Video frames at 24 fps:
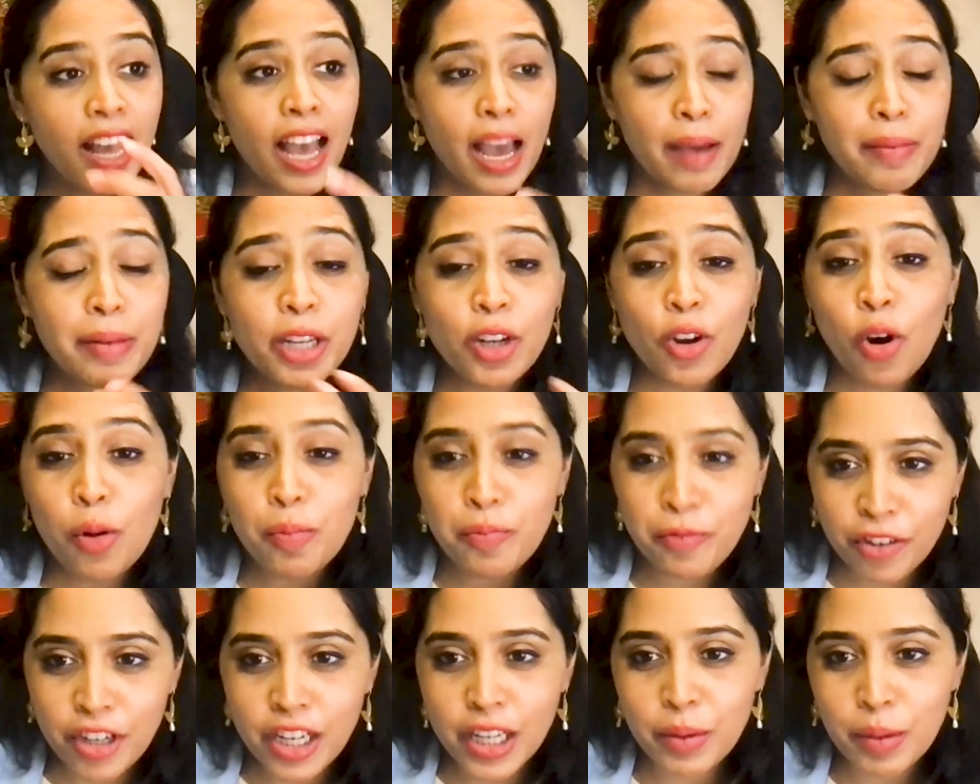I mean,
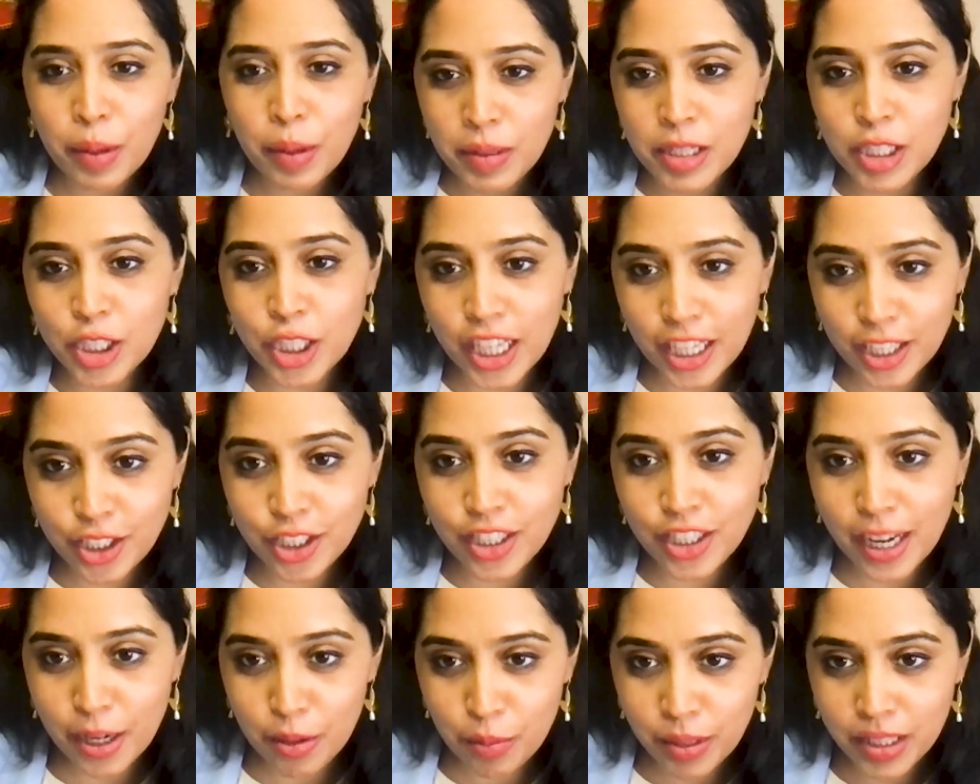hopefully we will change
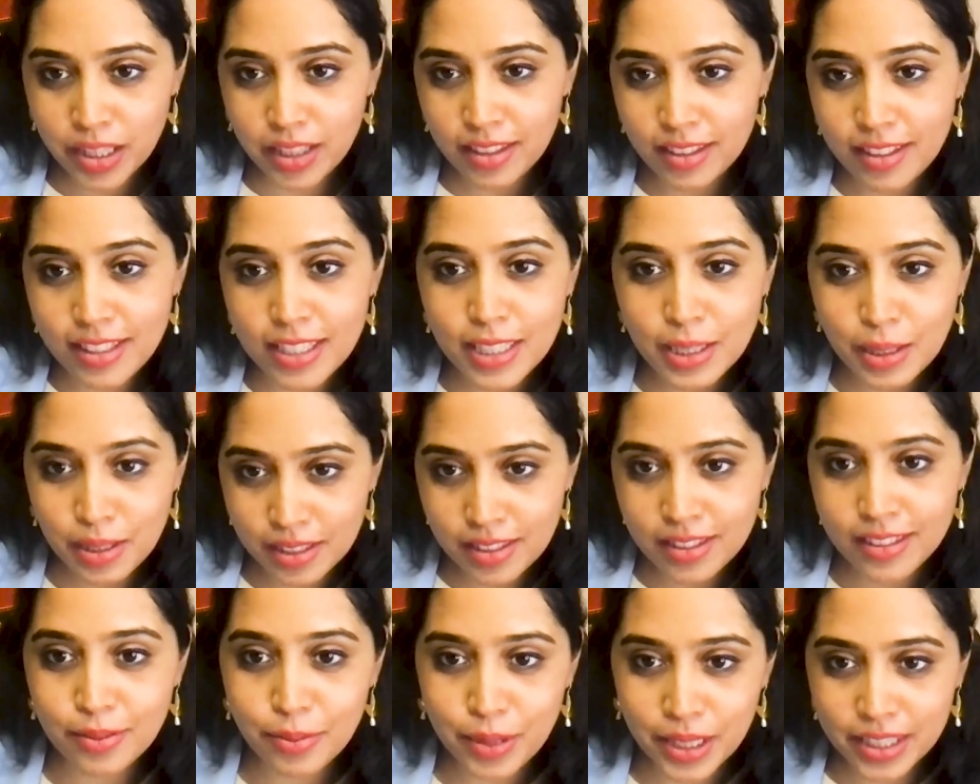that with
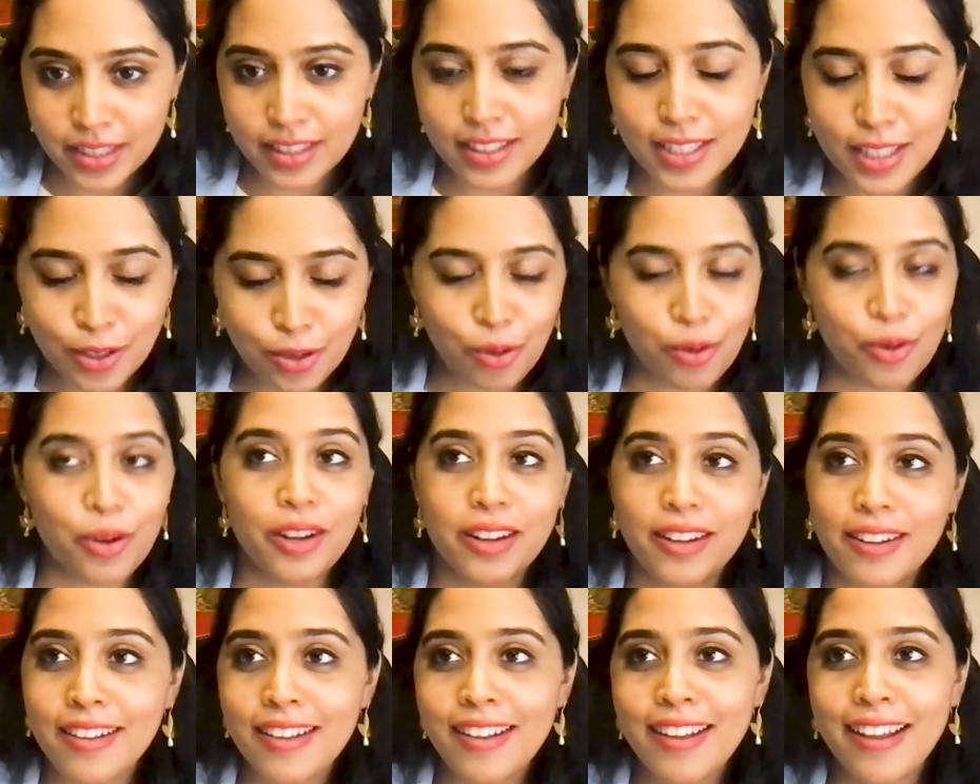this whole
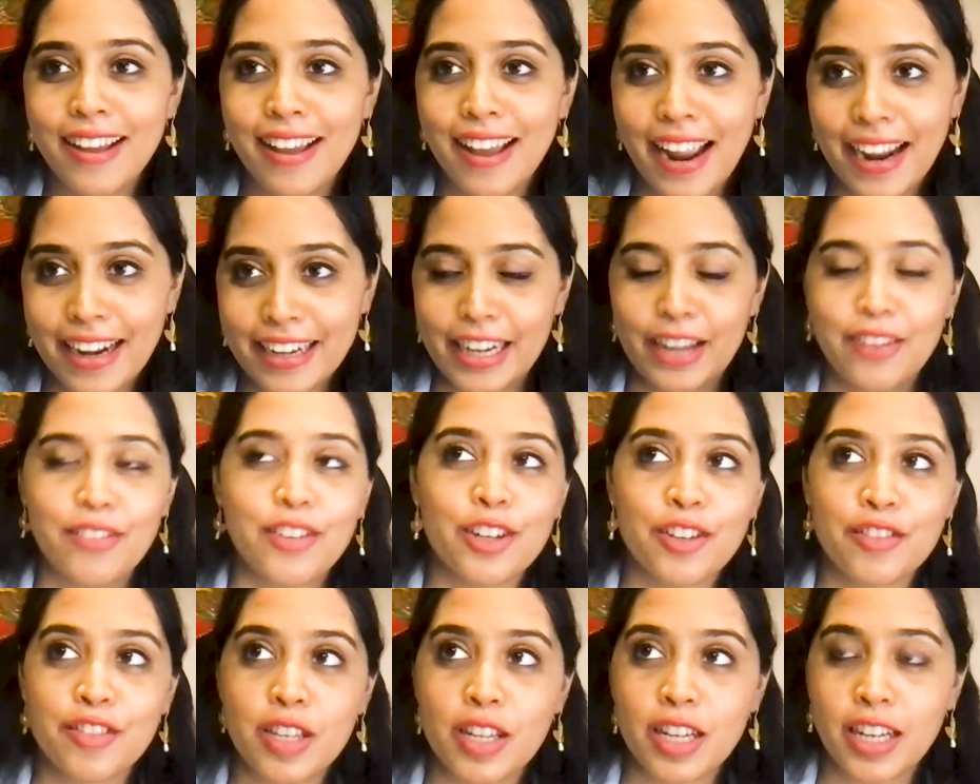endeavor
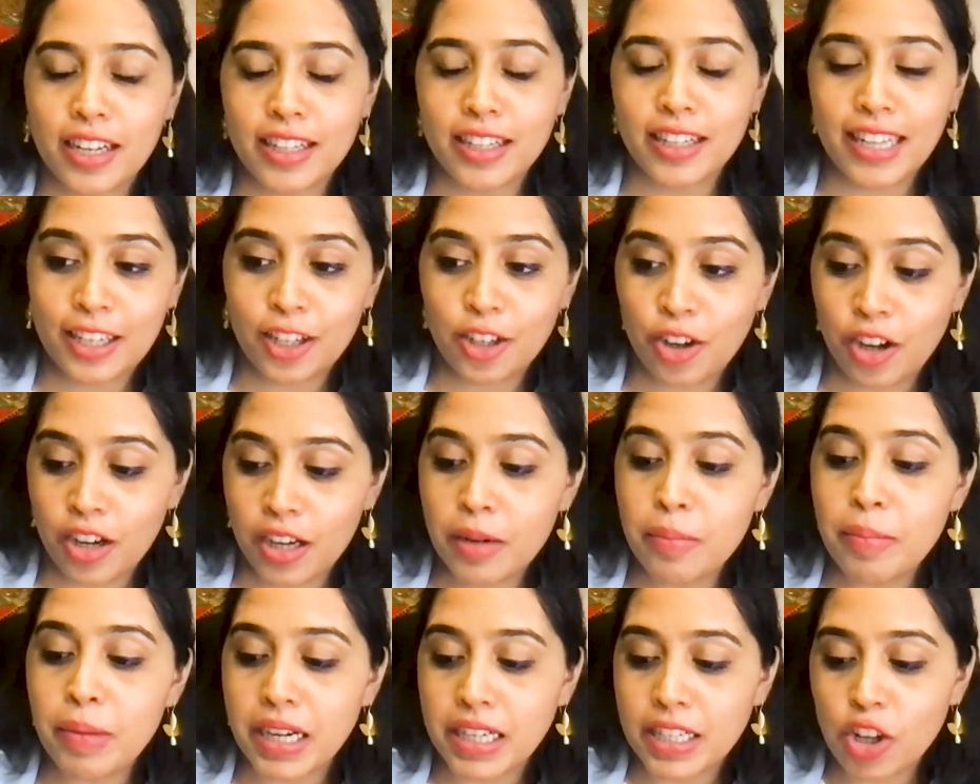of the Daily Lawyer.
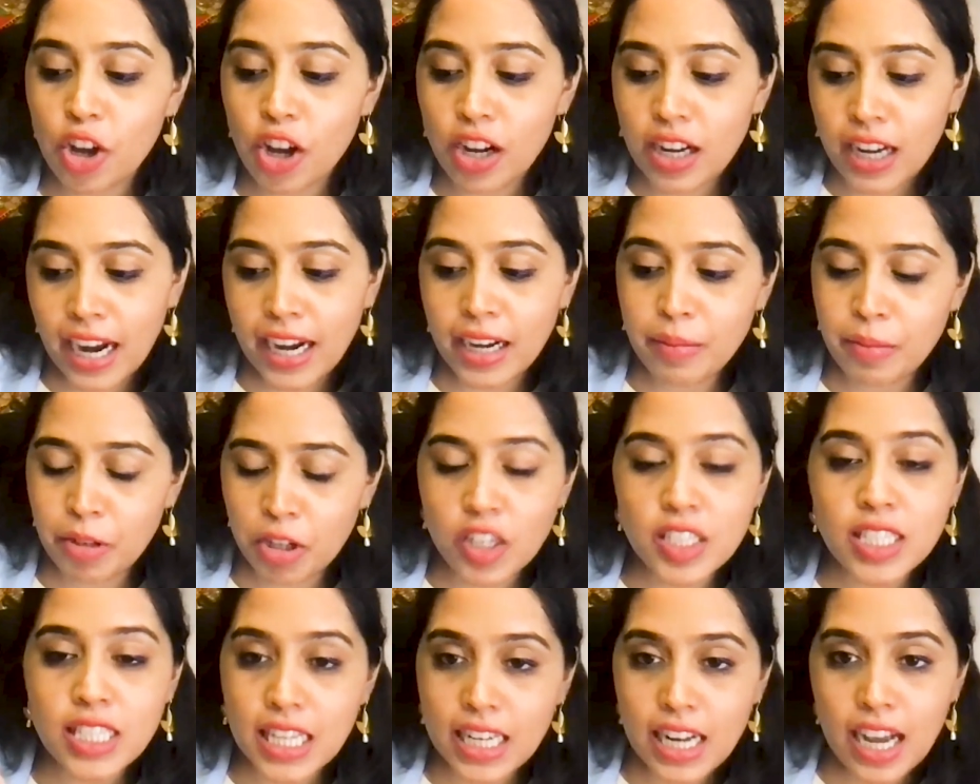But you're right,
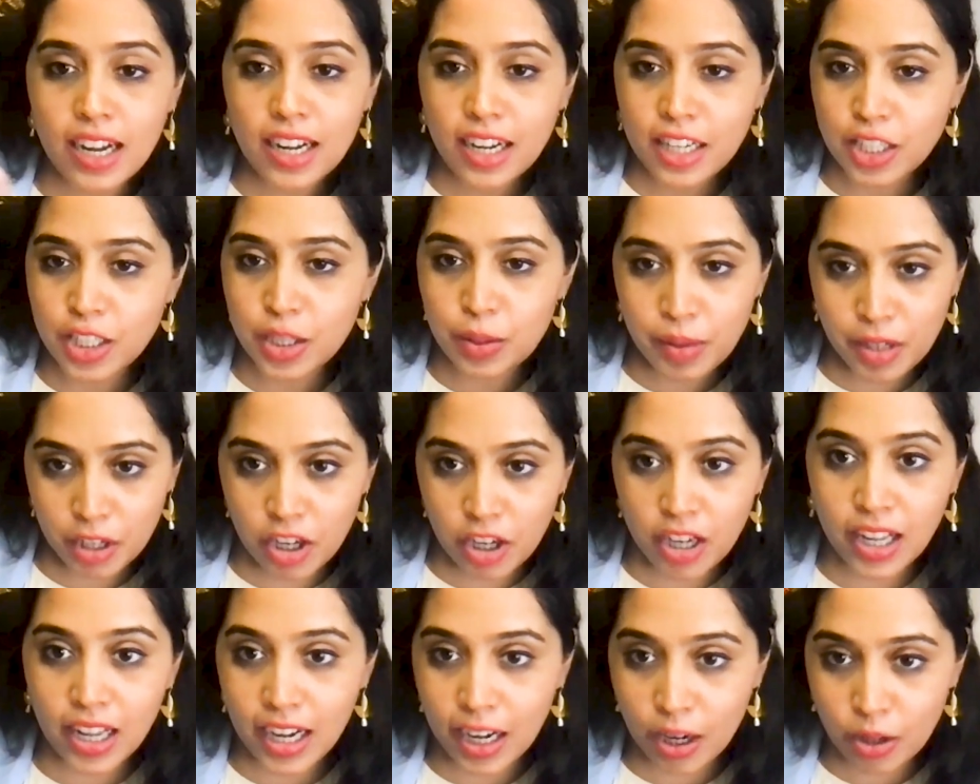because in our country we're
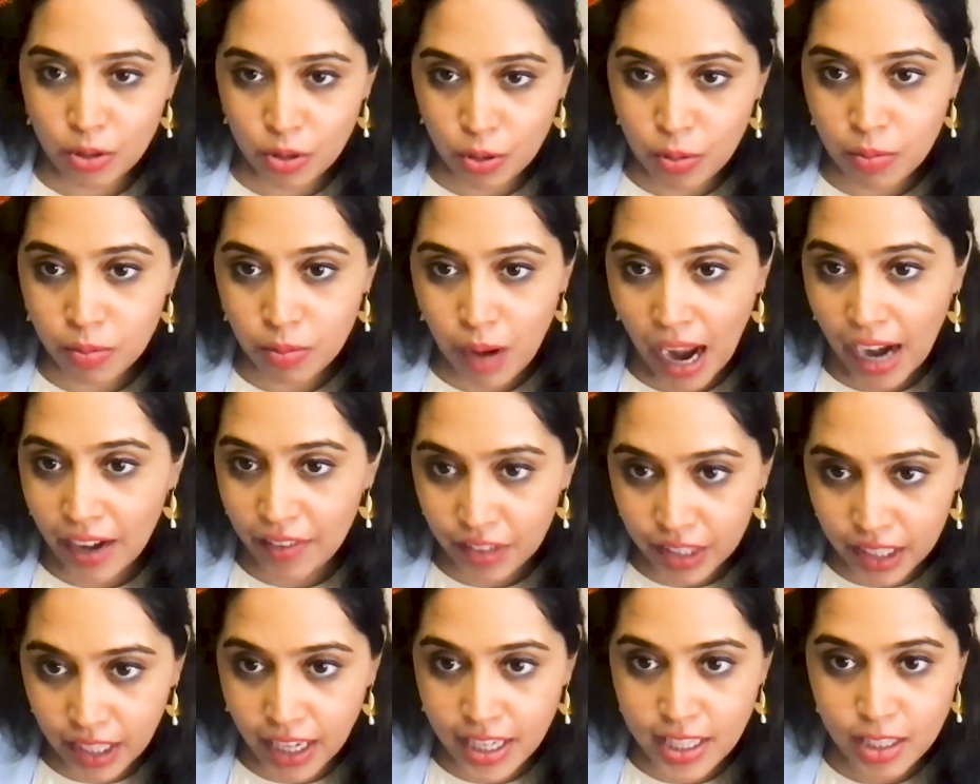not allowed to
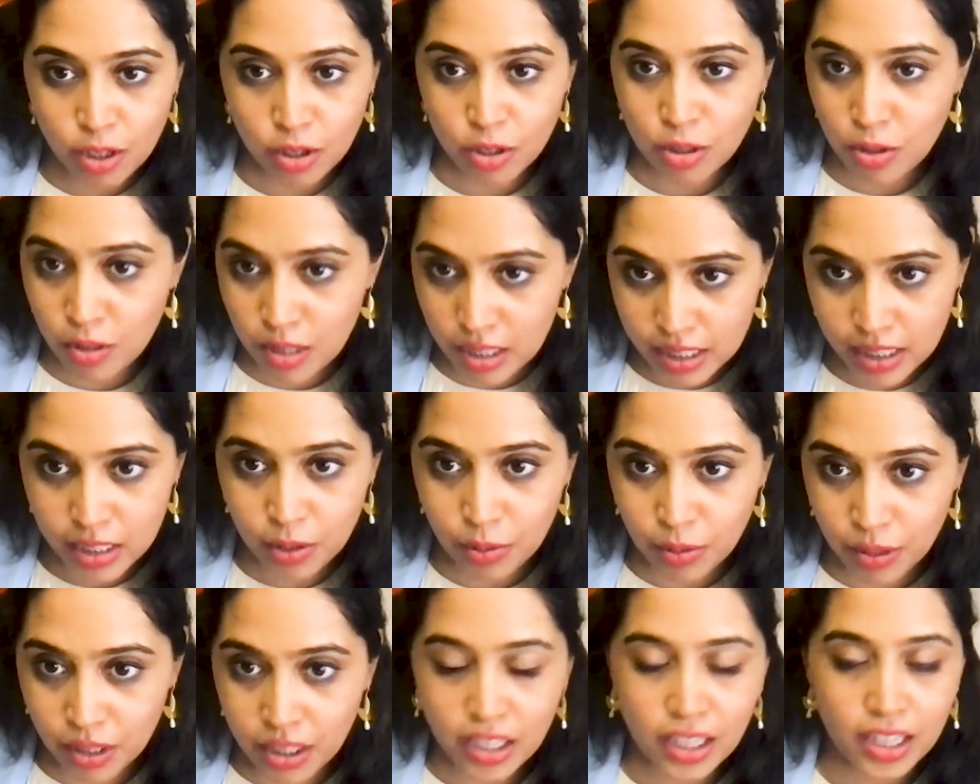advertise or solicit
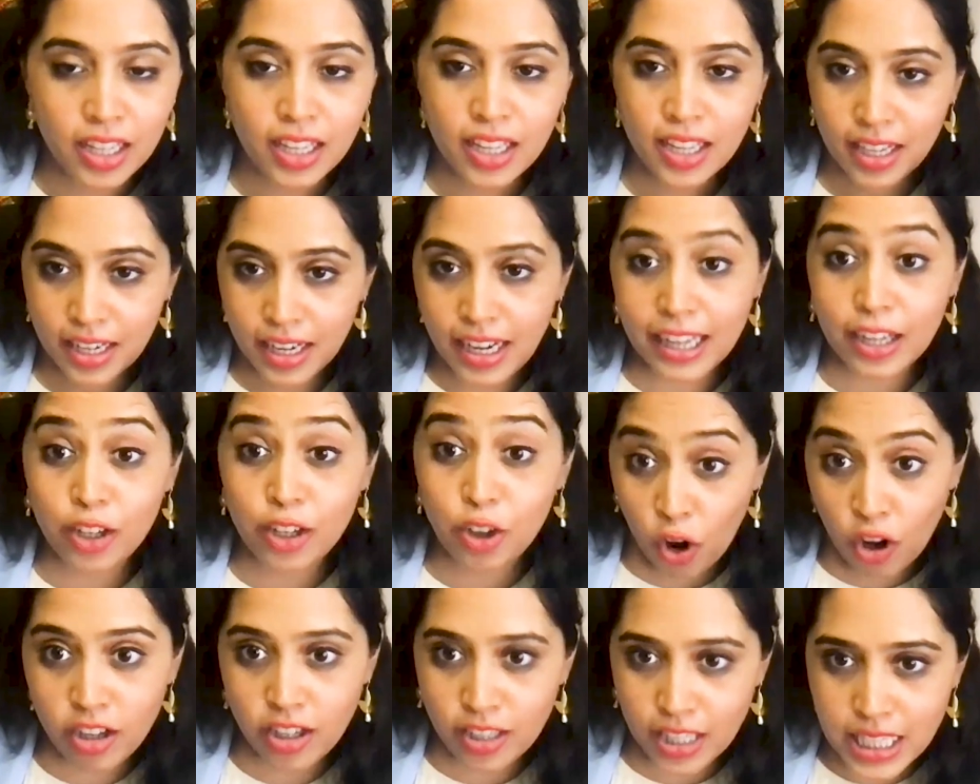work like
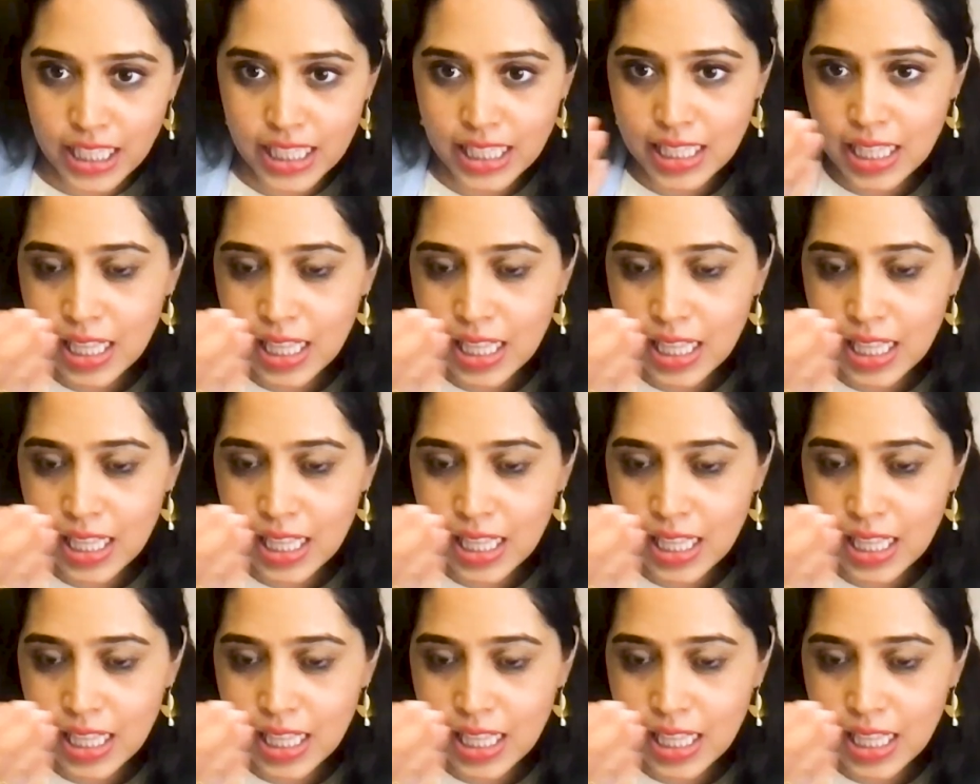lawyers.